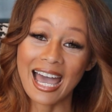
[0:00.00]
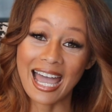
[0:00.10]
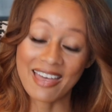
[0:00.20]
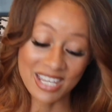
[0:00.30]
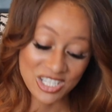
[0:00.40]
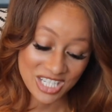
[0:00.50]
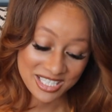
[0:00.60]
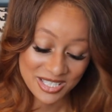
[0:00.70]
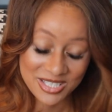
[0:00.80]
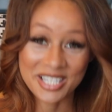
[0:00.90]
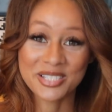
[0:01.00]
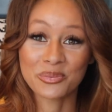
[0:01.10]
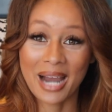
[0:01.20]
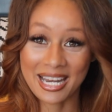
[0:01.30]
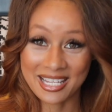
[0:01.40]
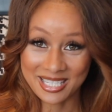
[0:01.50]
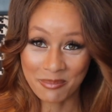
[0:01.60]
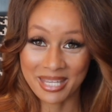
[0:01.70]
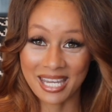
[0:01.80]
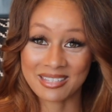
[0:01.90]
And then Jesus starts writing
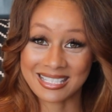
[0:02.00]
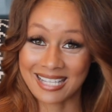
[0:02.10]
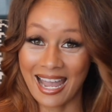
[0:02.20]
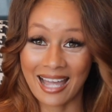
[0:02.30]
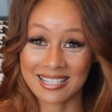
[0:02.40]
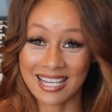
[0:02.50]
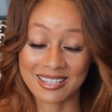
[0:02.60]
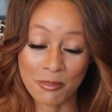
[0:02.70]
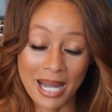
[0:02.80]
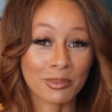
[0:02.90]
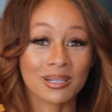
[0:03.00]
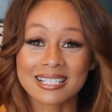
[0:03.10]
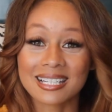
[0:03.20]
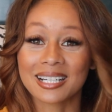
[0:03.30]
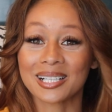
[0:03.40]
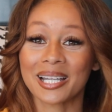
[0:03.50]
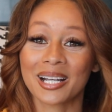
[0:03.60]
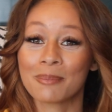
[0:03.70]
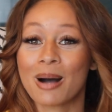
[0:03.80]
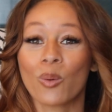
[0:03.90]
something in the sand. And the Bible isn't
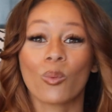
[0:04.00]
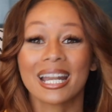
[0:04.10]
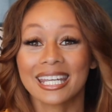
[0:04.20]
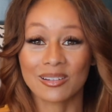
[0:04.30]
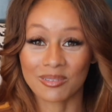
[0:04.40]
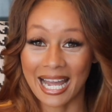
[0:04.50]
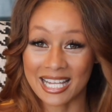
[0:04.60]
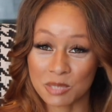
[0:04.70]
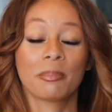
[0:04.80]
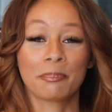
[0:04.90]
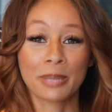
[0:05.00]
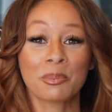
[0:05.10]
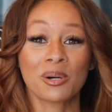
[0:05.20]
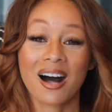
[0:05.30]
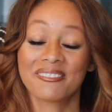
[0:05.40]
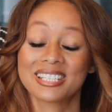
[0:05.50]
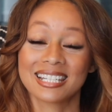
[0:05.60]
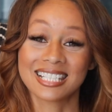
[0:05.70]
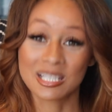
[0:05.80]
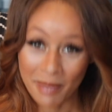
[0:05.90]
clear about what he writes, but people
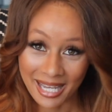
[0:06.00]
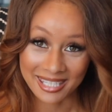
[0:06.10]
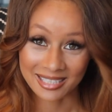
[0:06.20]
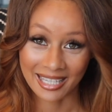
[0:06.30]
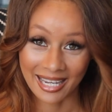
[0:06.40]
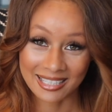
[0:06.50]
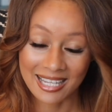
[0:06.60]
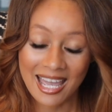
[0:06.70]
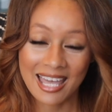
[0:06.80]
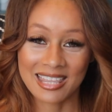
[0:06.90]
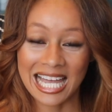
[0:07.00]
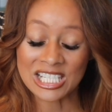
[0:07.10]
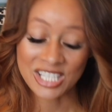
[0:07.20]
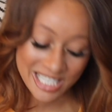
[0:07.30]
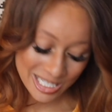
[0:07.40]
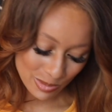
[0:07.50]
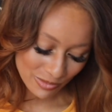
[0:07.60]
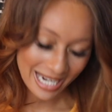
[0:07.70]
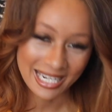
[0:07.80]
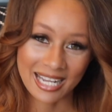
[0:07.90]
often speculate that Jesus was
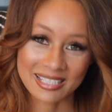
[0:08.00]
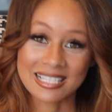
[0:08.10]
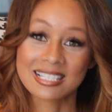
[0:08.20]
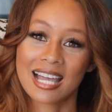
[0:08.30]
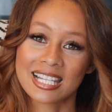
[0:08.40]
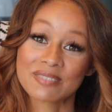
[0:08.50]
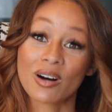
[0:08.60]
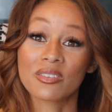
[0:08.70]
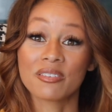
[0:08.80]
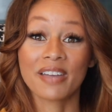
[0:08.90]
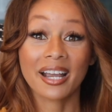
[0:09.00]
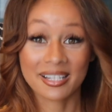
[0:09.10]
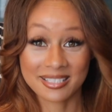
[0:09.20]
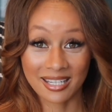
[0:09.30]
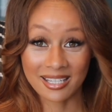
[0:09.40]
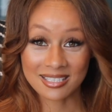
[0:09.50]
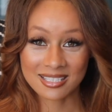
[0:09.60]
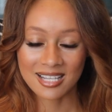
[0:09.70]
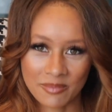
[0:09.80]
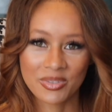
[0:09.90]
writing the sins of all the
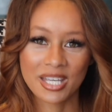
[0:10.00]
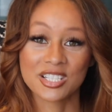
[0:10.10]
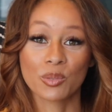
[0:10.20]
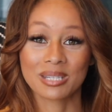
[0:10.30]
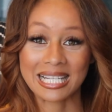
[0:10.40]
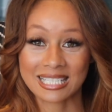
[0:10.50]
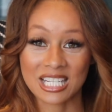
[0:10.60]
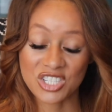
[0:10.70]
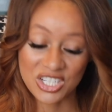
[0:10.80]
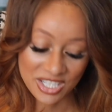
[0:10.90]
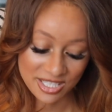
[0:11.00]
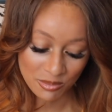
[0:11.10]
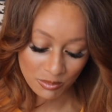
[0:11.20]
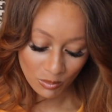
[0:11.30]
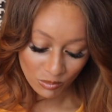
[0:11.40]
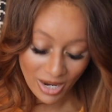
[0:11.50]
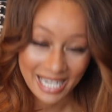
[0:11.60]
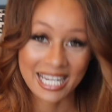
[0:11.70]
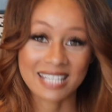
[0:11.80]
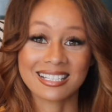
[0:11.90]
Pharisees. So when they see Jesus
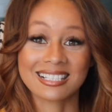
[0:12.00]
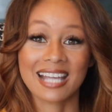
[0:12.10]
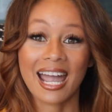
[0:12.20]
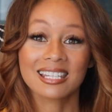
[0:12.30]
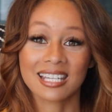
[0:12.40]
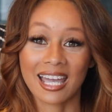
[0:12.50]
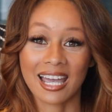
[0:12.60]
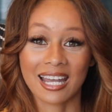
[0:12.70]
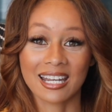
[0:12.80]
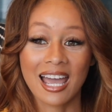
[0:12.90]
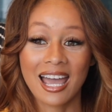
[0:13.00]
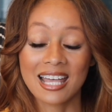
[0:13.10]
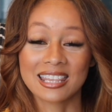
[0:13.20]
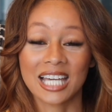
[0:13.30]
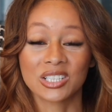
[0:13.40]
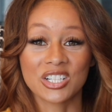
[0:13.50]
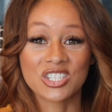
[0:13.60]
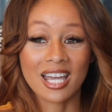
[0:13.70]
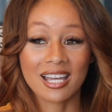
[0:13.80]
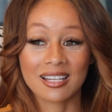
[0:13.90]
writing in the sand again, they
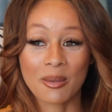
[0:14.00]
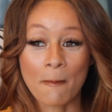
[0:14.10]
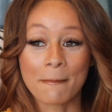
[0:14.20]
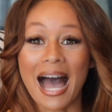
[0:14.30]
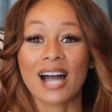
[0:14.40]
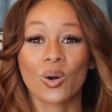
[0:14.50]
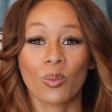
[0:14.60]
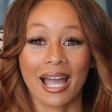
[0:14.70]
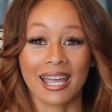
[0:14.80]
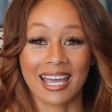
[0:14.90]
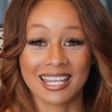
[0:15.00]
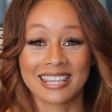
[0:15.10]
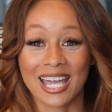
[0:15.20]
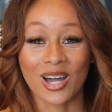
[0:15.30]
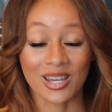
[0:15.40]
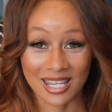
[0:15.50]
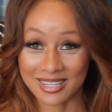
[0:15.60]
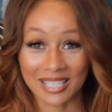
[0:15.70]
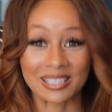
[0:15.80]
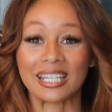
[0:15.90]
legit back away and
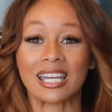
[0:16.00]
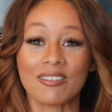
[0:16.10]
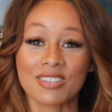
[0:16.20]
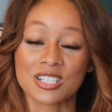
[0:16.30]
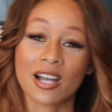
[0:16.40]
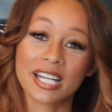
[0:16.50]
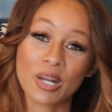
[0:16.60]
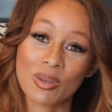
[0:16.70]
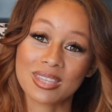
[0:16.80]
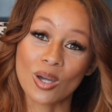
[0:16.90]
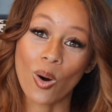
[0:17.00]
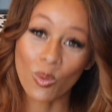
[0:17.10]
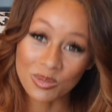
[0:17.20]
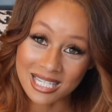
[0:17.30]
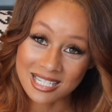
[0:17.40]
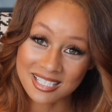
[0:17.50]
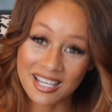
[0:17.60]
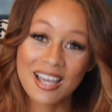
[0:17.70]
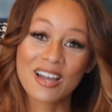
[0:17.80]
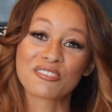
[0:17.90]
they leave, starting with the oldest
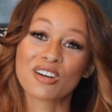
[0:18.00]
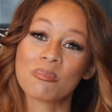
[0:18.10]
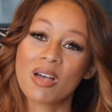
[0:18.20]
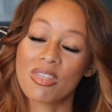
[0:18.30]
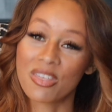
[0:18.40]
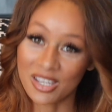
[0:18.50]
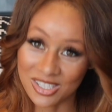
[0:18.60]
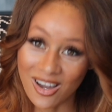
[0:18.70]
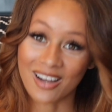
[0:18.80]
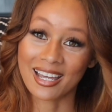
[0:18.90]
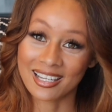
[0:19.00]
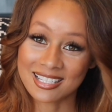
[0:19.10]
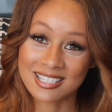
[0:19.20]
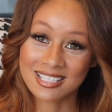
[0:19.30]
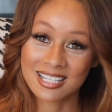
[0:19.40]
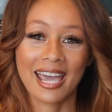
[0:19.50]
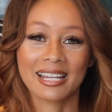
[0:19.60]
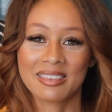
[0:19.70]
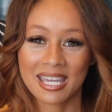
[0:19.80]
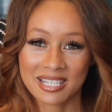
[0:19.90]
from the youngest.
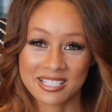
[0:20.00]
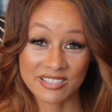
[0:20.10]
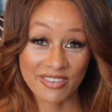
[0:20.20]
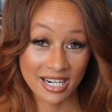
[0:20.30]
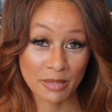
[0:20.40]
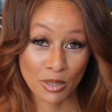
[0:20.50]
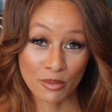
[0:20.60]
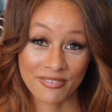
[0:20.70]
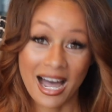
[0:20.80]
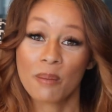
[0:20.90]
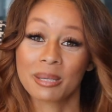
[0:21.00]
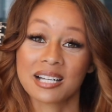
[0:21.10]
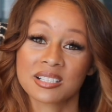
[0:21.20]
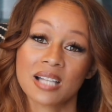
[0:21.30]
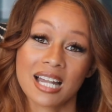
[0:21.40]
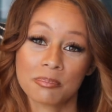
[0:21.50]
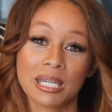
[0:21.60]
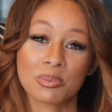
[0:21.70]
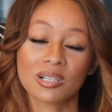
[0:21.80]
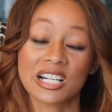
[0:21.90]
And I think this is very profound because a lot of
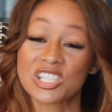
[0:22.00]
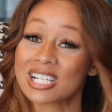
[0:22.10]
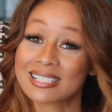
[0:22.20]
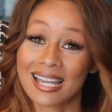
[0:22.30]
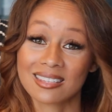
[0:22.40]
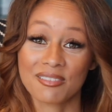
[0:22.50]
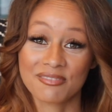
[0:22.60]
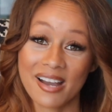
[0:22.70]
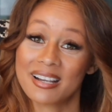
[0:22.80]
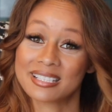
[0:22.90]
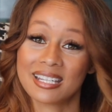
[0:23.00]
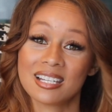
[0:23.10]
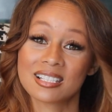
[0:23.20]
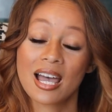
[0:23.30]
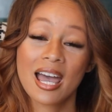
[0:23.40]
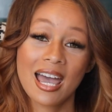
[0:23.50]
people are just like the Pharisees,